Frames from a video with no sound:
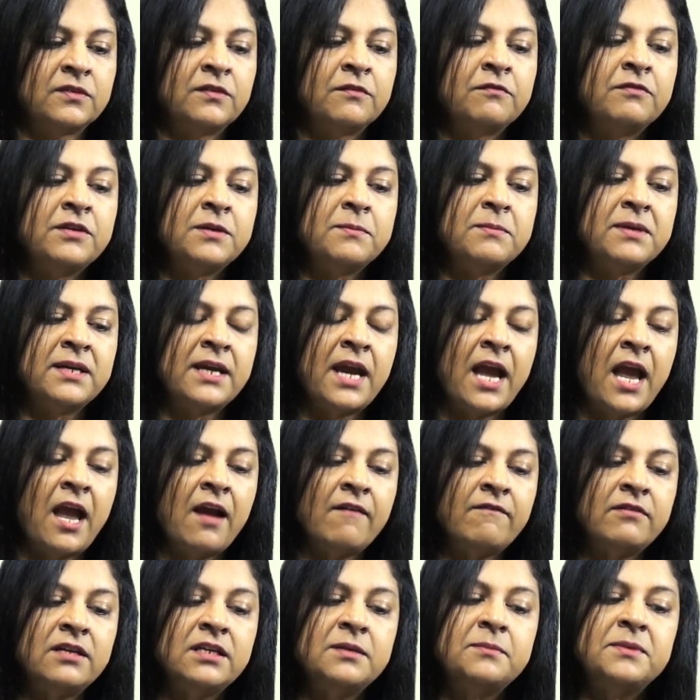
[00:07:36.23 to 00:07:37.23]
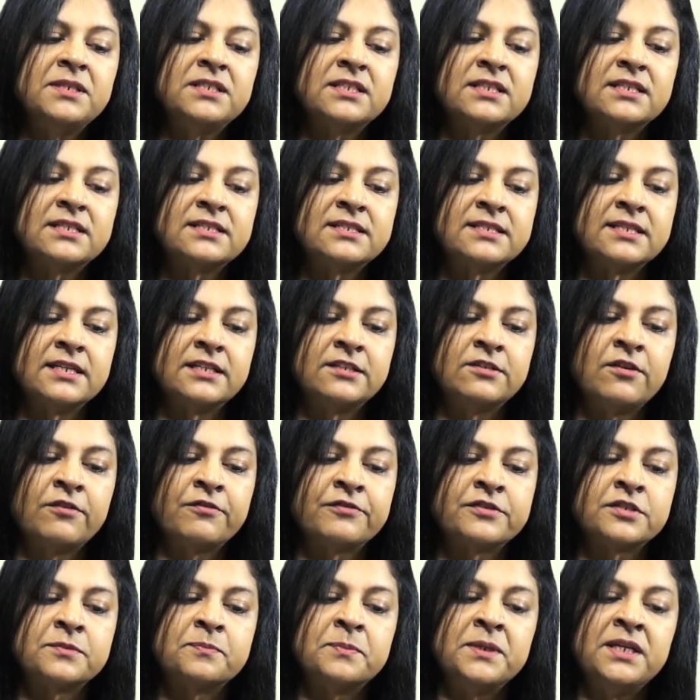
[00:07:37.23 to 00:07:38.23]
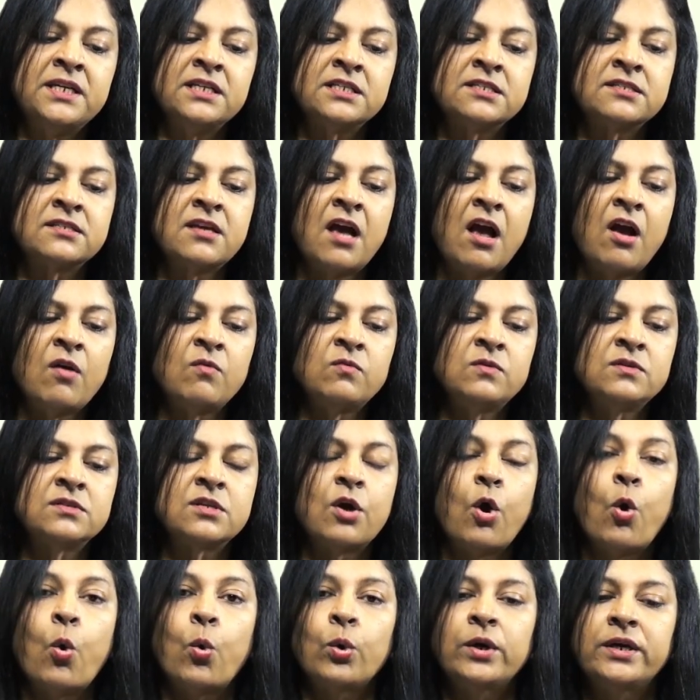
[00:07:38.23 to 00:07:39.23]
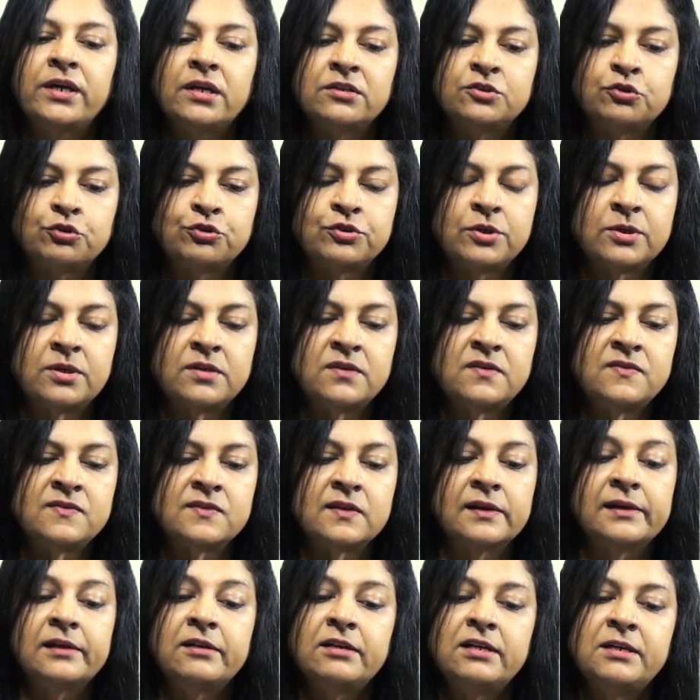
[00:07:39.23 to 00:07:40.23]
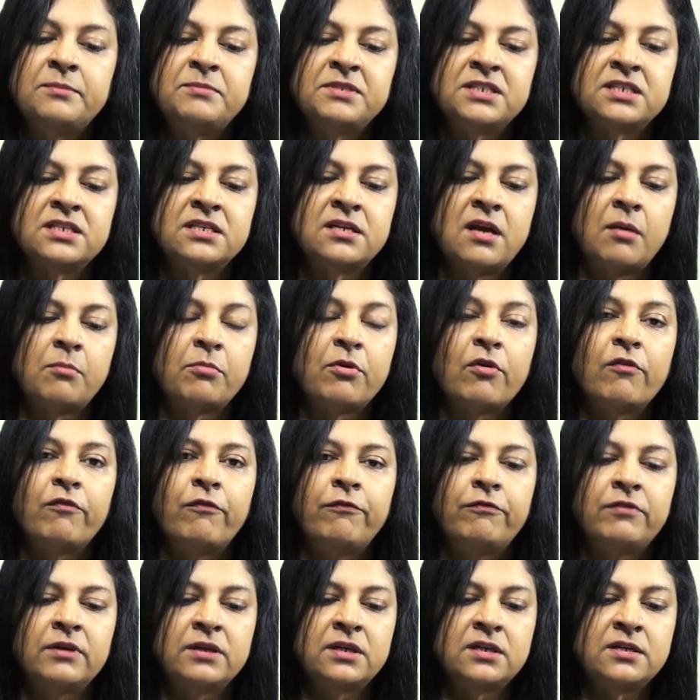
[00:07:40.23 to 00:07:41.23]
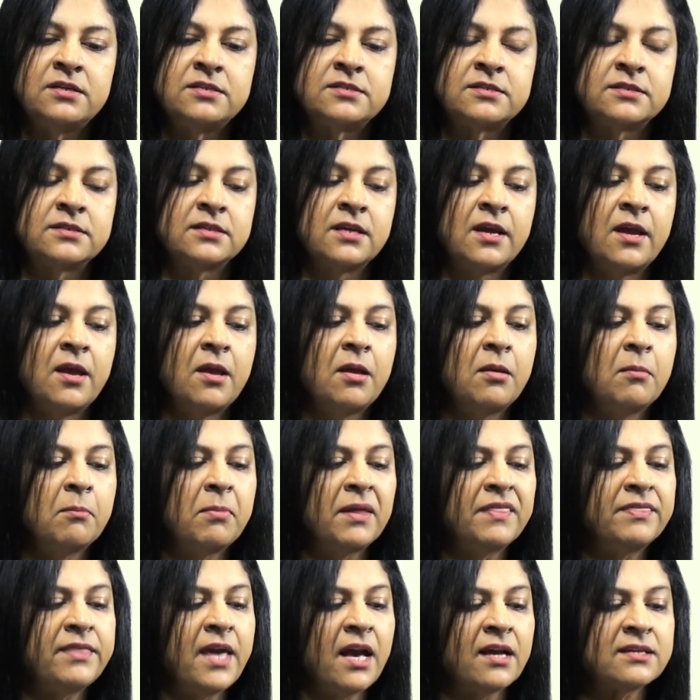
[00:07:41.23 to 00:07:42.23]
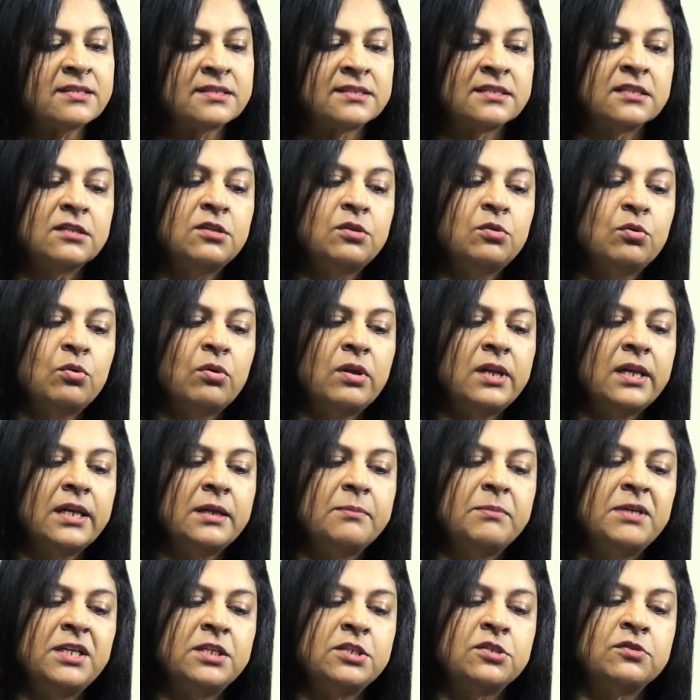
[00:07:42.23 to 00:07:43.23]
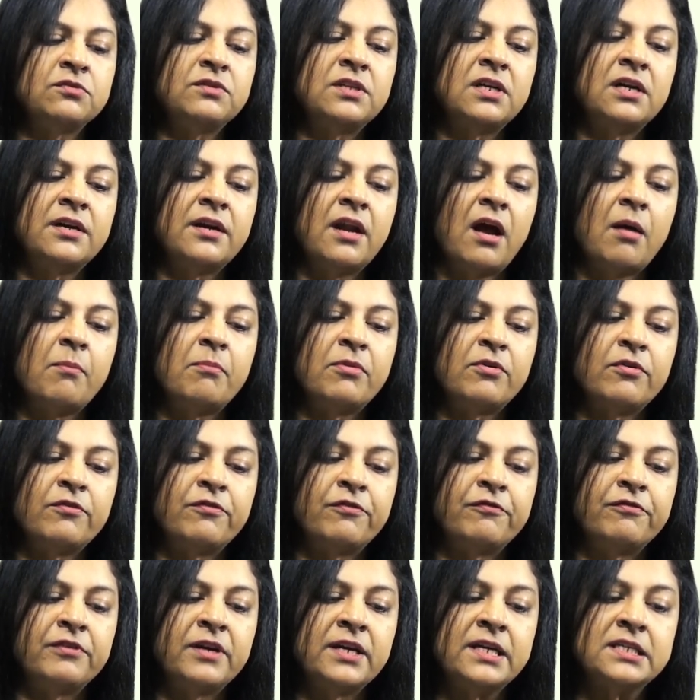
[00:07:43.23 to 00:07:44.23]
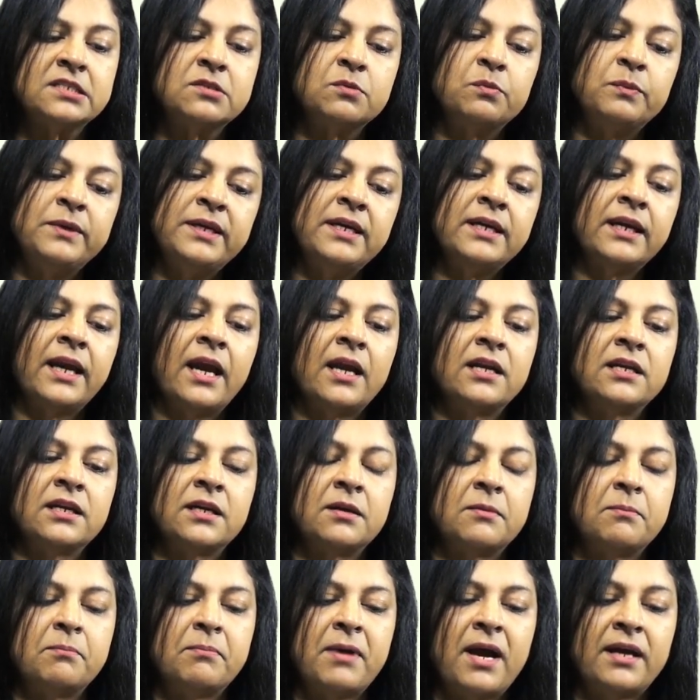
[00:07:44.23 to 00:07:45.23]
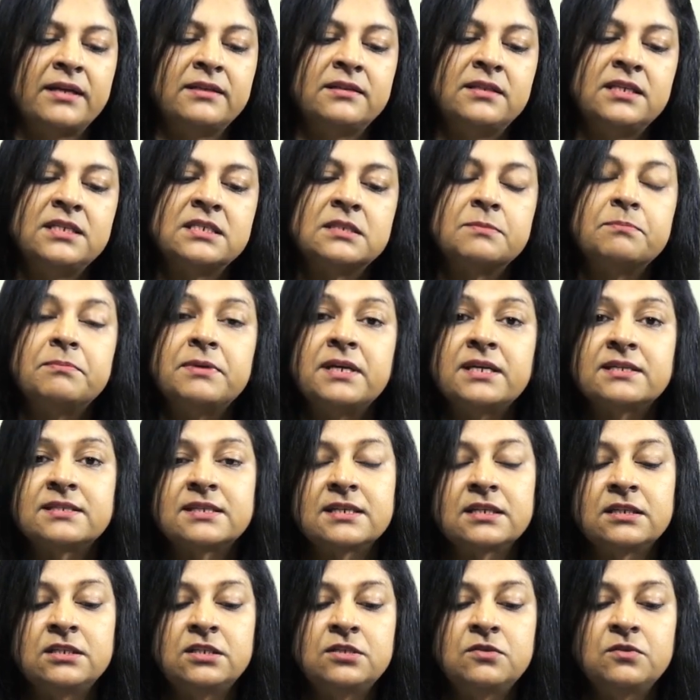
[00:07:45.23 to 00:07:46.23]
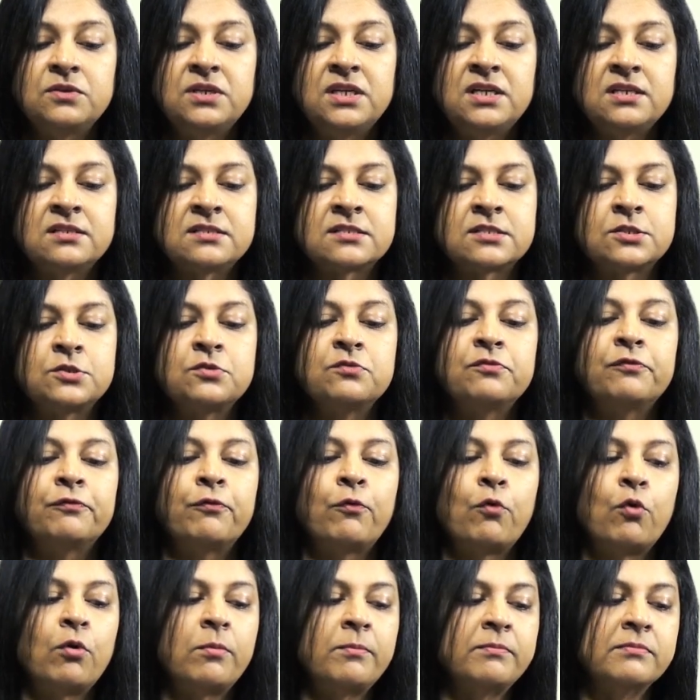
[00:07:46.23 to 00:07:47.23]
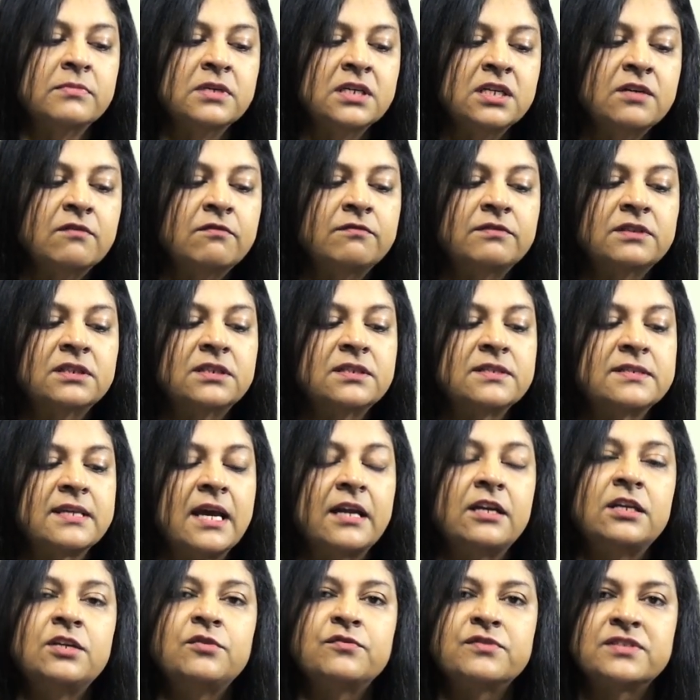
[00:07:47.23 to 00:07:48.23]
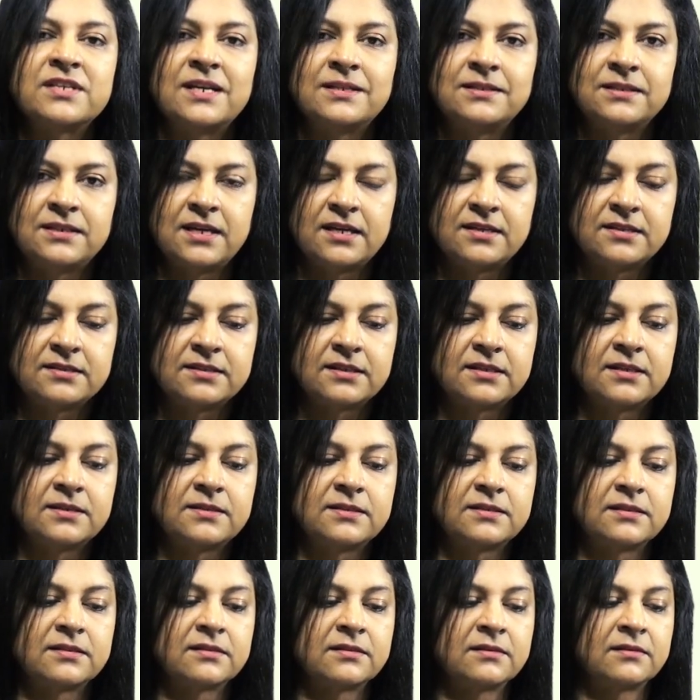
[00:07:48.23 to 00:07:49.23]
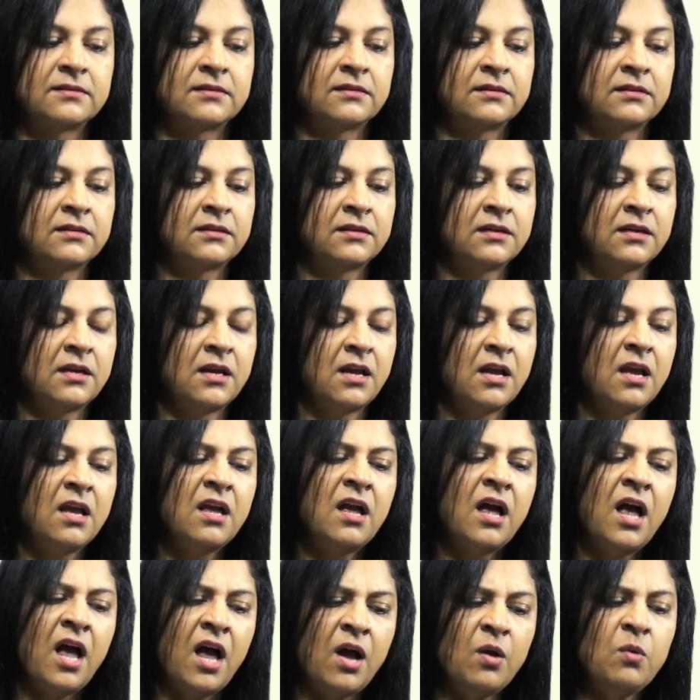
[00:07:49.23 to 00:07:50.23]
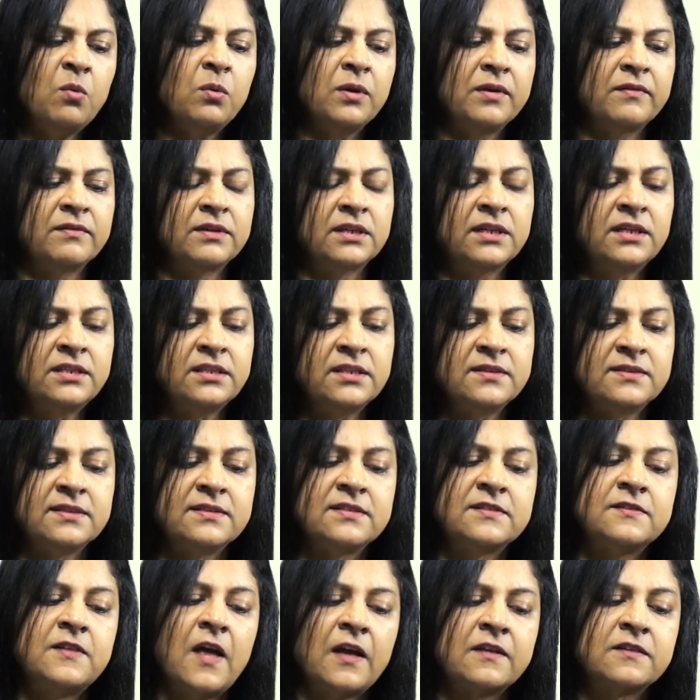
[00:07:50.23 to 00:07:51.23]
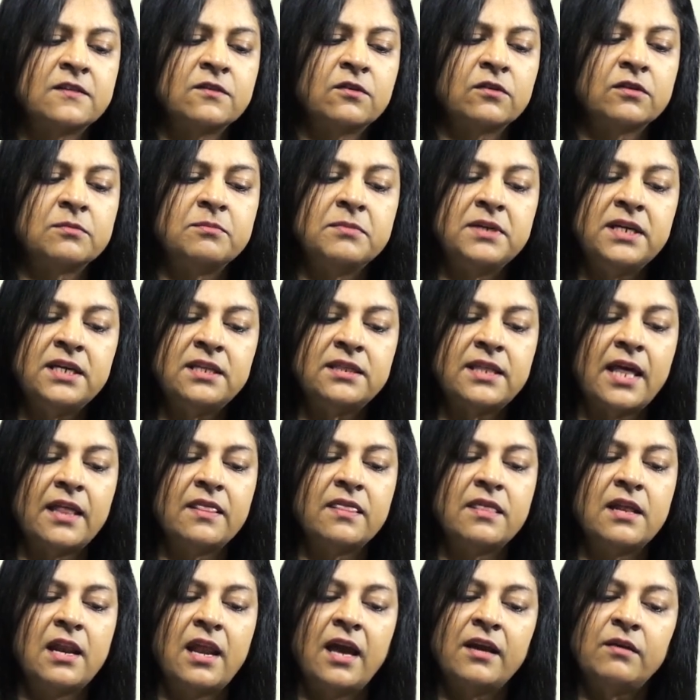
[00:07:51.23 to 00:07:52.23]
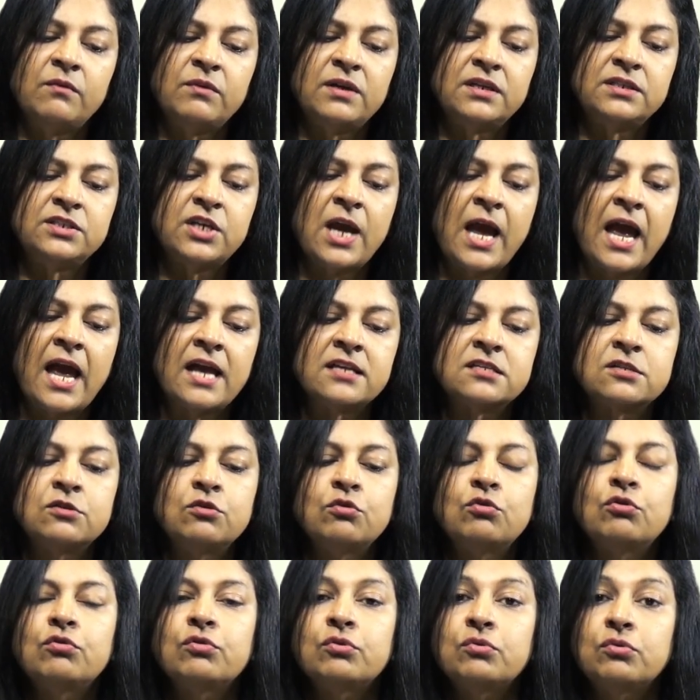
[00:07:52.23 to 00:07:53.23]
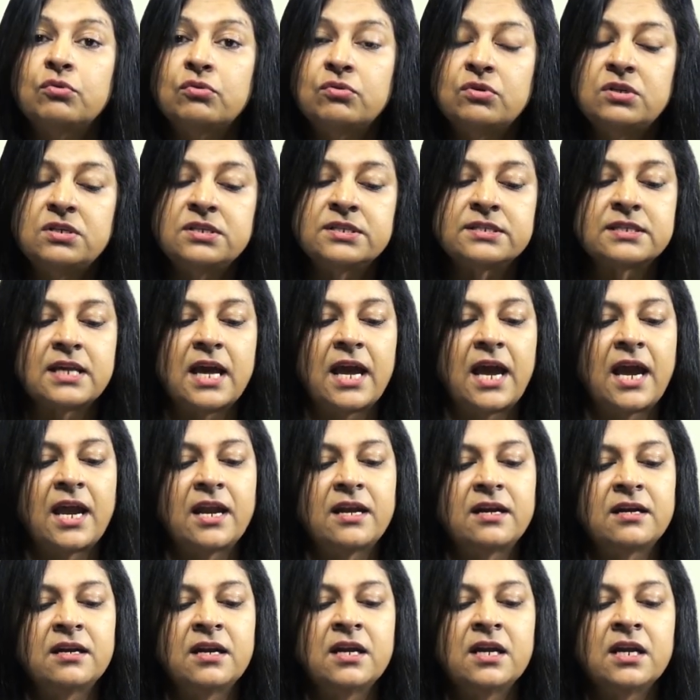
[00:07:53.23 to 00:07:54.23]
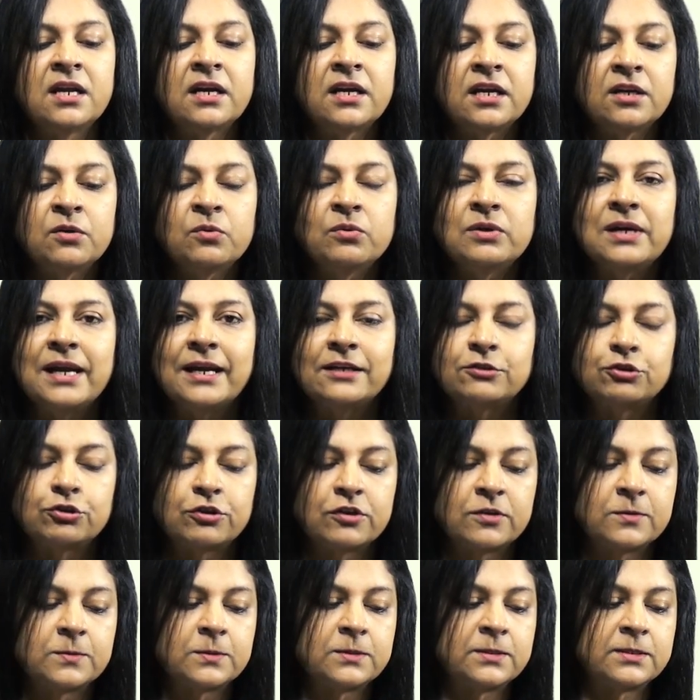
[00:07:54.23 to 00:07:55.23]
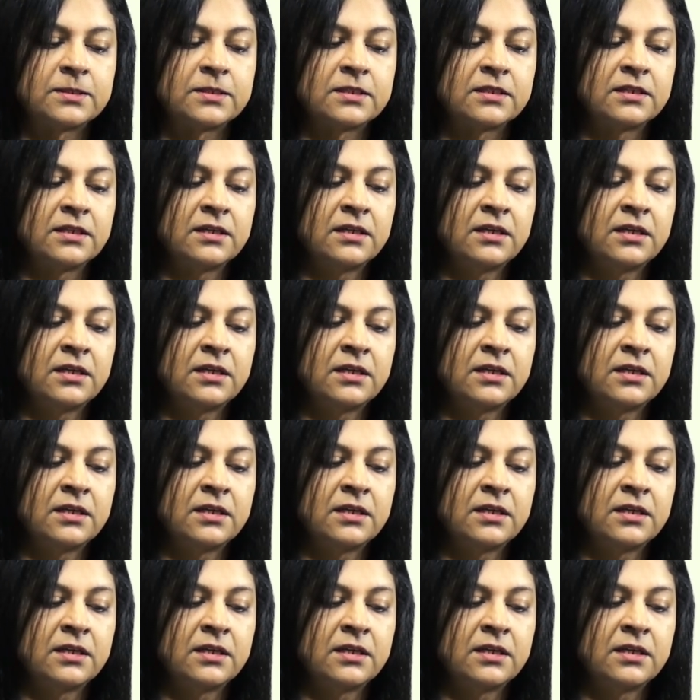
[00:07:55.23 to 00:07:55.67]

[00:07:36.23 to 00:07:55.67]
We may have limited set of speech sounds or gestures, a limited number of words, but there's no limit to the number of ways we can combine these basic units to form new words and new sentences. However, this does not mean that the language has no rules and regulations.